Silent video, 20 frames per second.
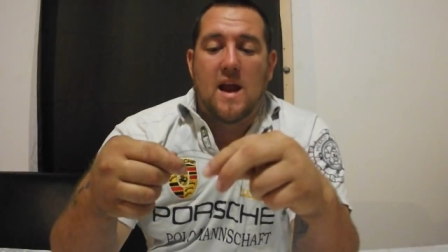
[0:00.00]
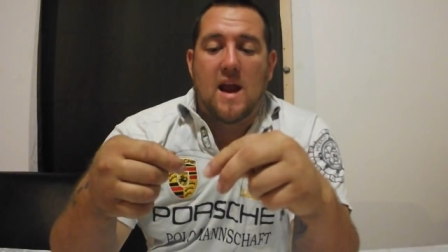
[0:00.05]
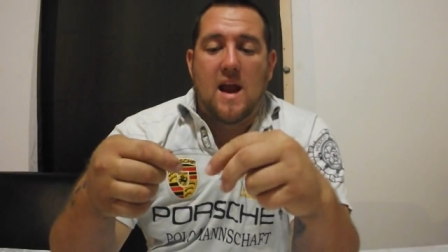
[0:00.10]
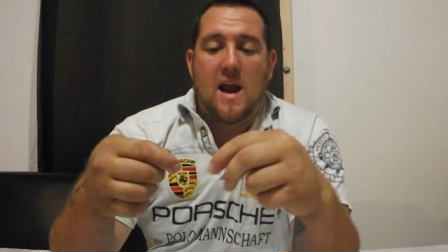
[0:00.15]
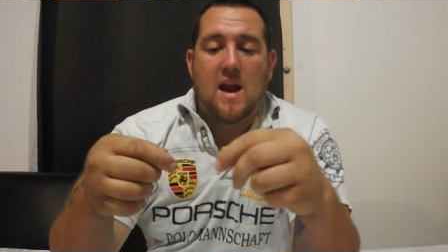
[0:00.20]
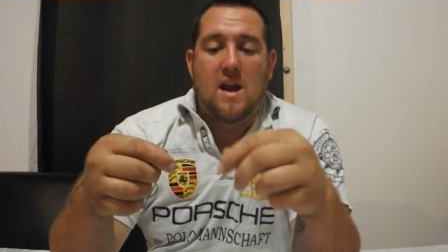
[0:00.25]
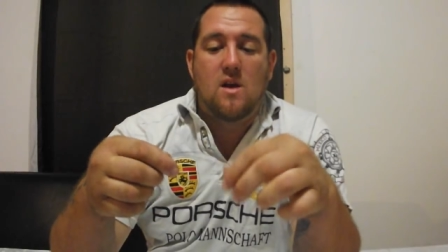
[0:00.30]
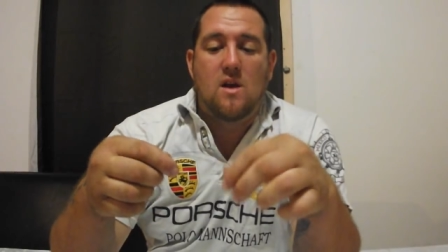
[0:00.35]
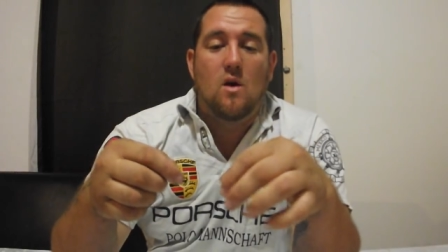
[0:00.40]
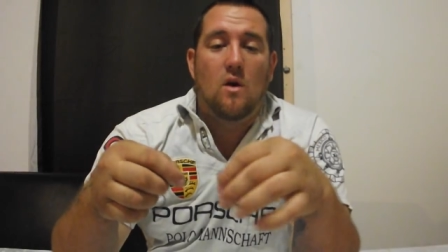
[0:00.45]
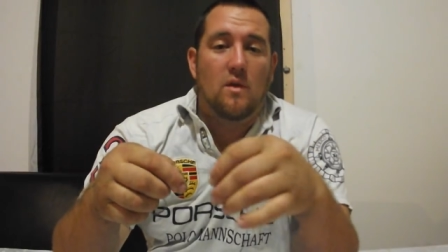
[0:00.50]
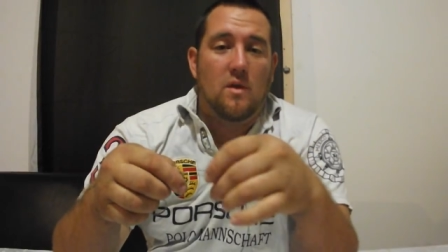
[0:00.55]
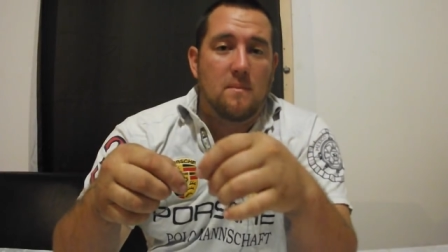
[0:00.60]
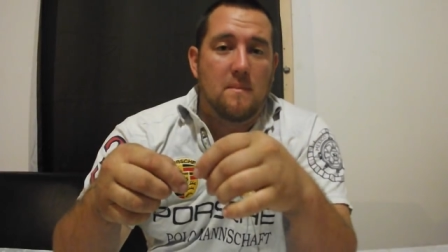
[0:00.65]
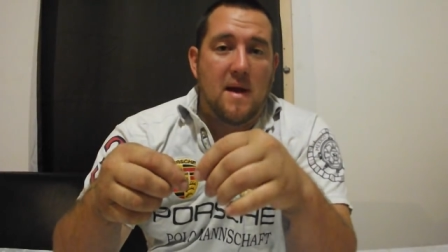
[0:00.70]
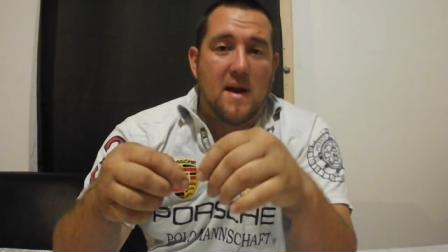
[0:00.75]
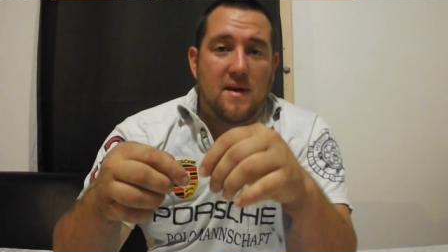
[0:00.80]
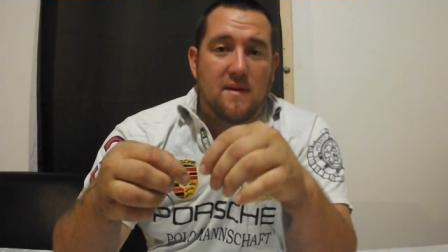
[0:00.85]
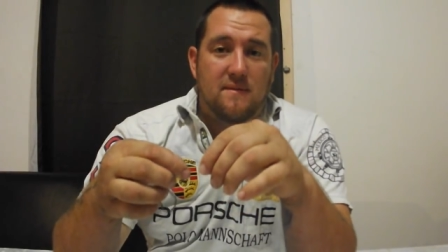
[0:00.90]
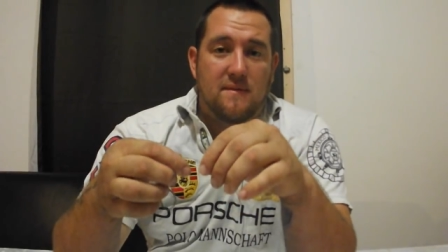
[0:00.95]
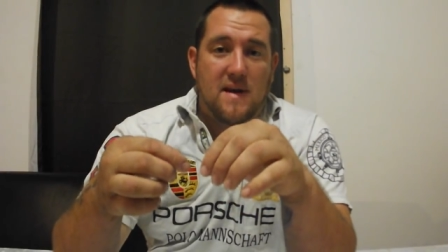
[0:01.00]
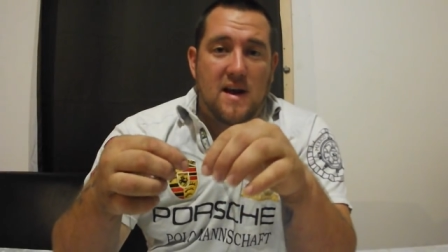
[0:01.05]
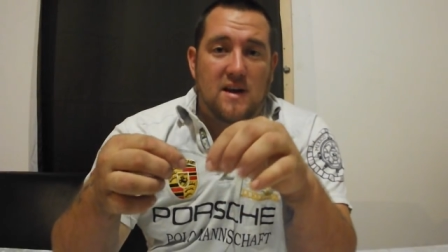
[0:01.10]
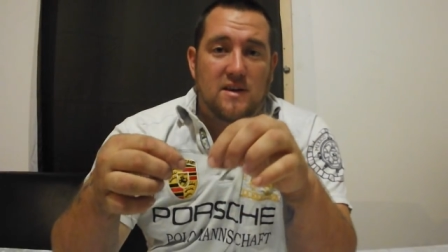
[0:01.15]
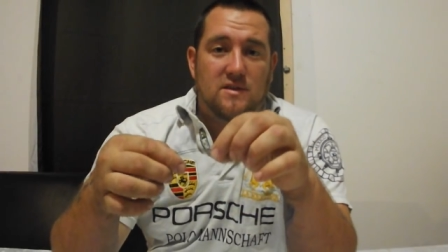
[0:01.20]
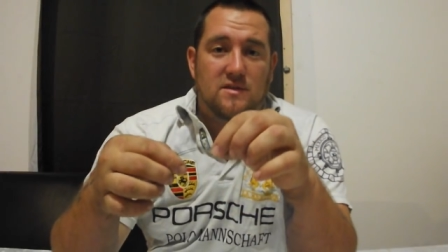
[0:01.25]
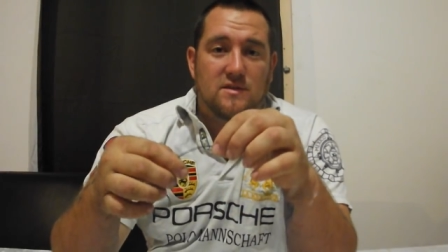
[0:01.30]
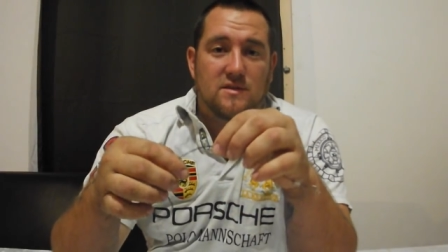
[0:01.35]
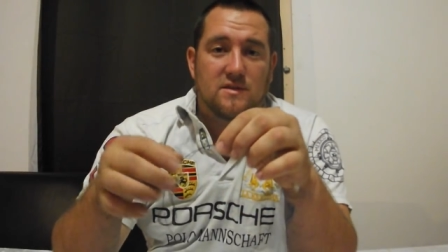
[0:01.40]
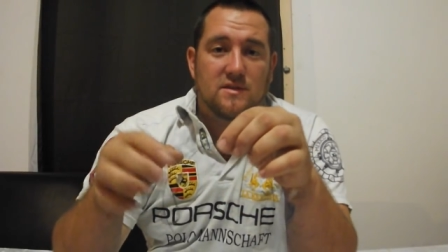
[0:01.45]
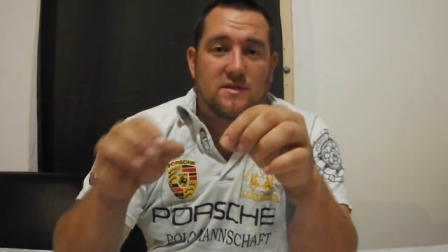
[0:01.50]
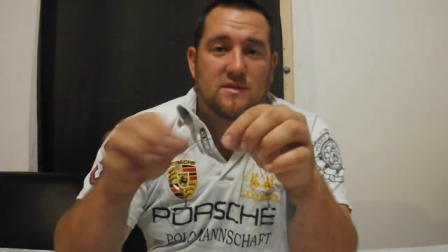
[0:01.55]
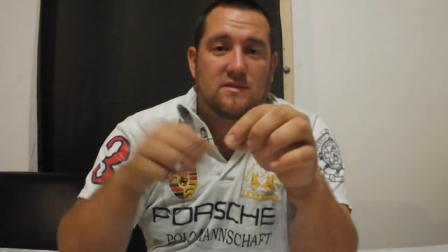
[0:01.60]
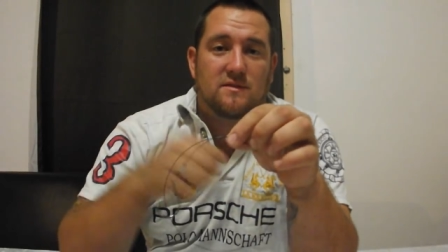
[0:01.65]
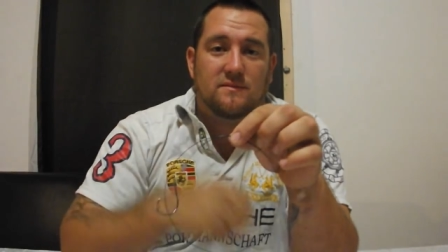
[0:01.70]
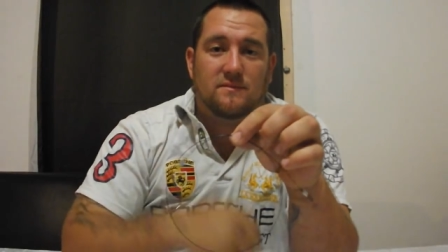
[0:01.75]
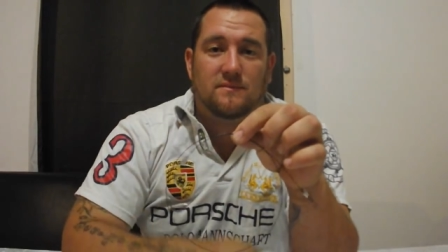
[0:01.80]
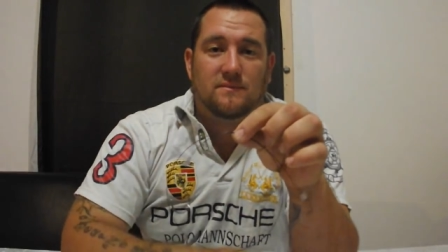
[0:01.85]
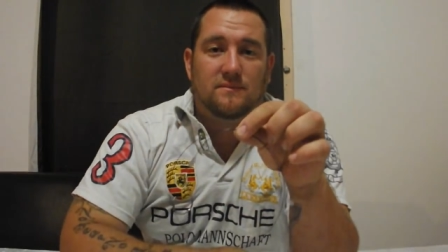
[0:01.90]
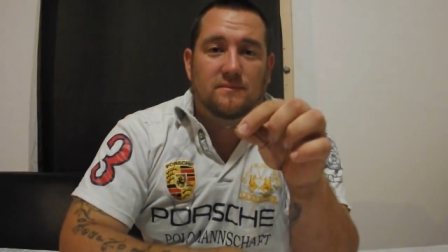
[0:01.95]
and not the manufacturer's.
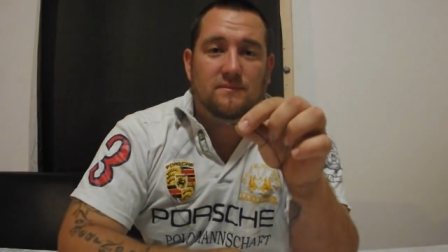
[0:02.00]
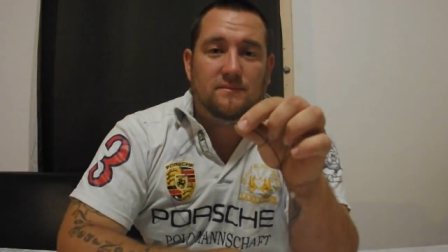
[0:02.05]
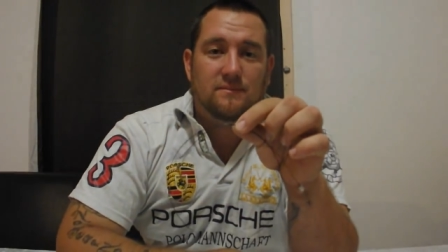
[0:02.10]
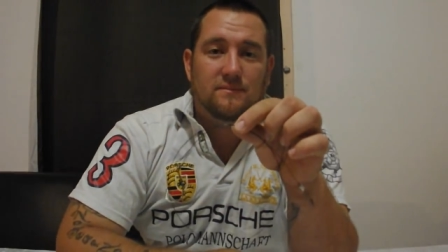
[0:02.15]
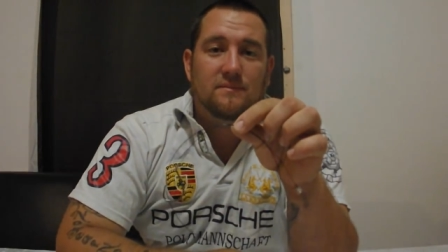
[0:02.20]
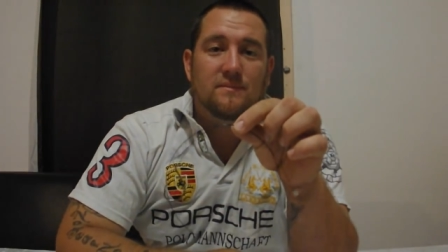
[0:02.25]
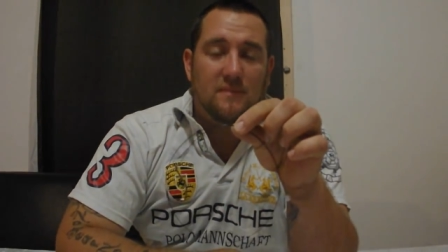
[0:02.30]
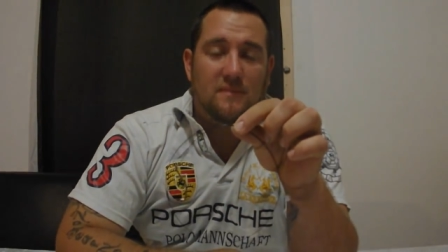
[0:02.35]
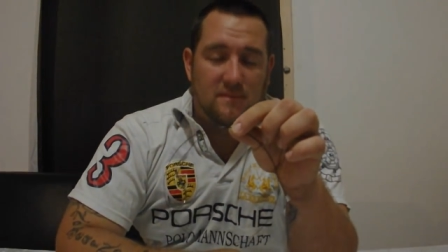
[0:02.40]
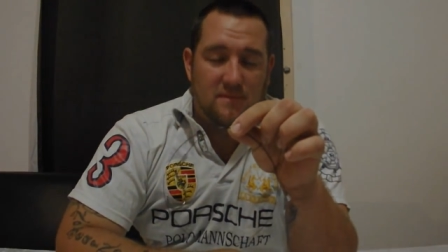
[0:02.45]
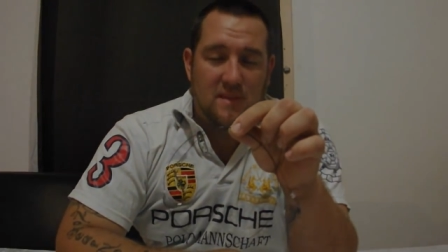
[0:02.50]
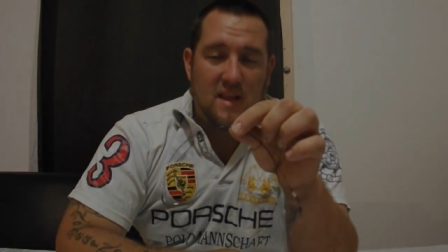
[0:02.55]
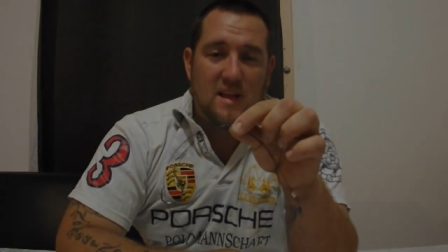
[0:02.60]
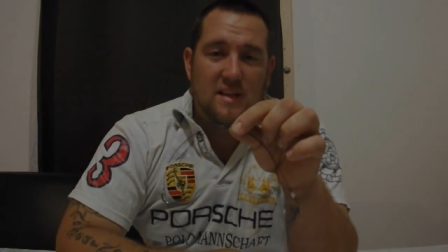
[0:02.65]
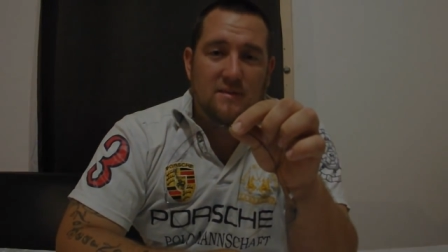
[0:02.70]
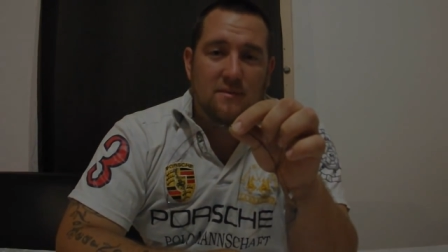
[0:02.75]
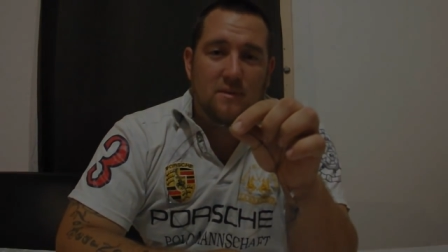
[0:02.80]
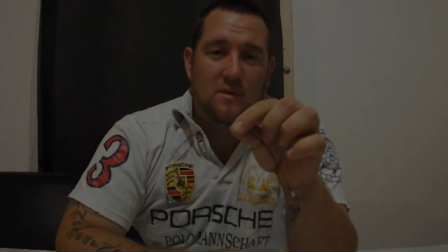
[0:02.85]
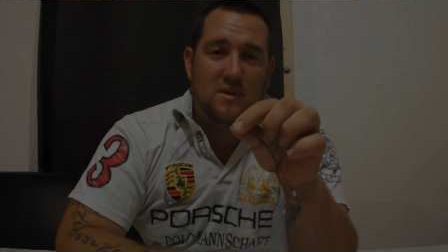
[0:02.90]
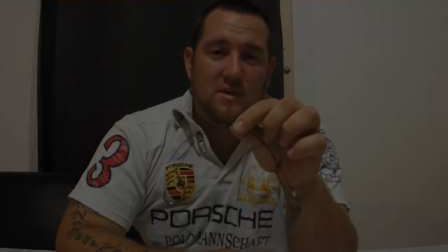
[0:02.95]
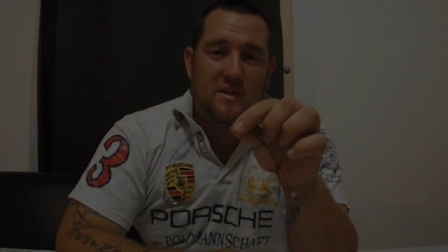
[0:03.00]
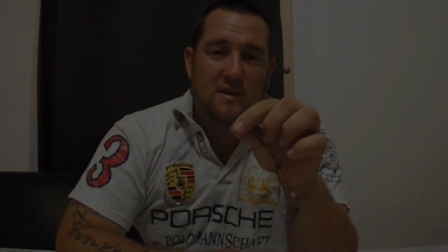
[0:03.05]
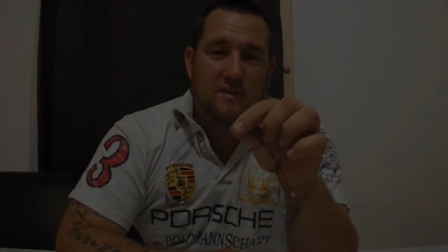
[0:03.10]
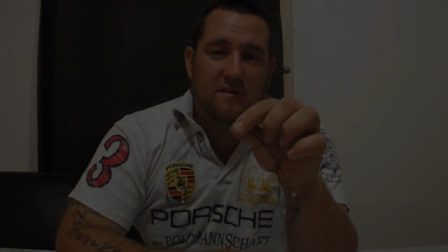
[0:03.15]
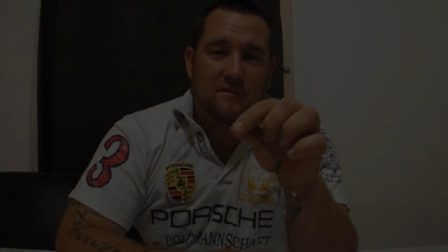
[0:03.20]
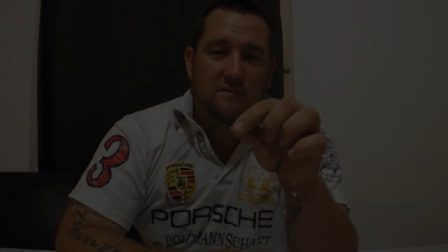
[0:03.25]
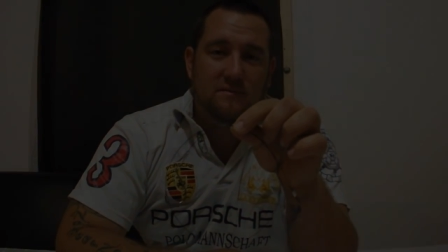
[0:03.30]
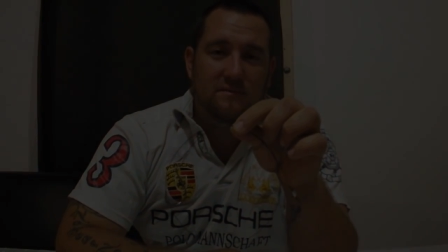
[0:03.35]
Thanks for watching.